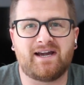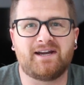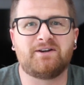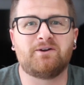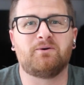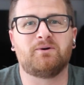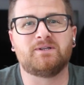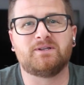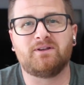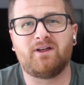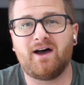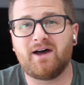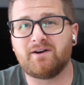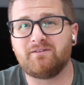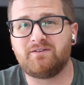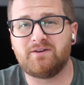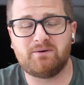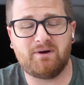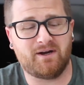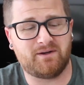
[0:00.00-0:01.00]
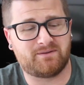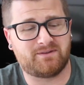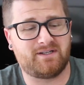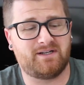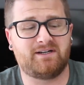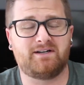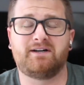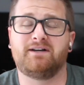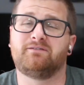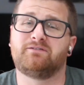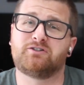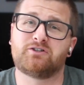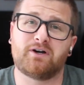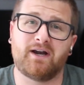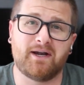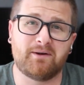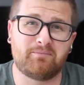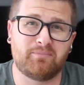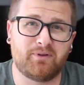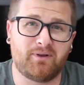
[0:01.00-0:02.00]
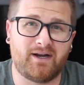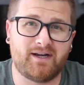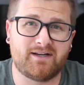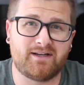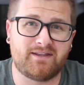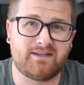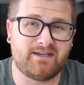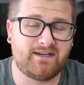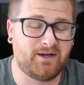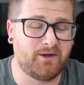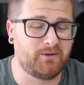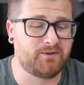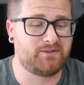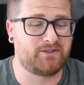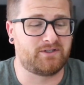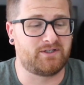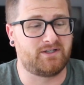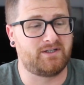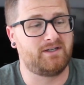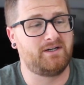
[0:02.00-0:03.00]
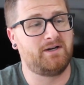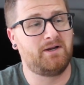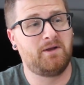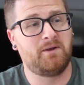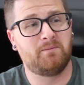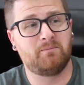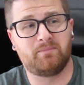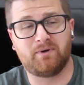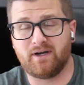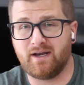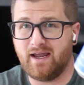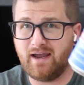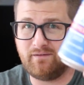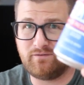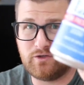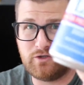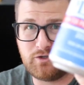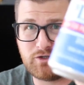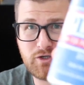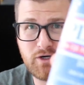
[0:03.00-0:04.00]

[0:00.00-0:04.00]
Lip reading: I know a lot of you out there have tried Pliny the Elder, but have you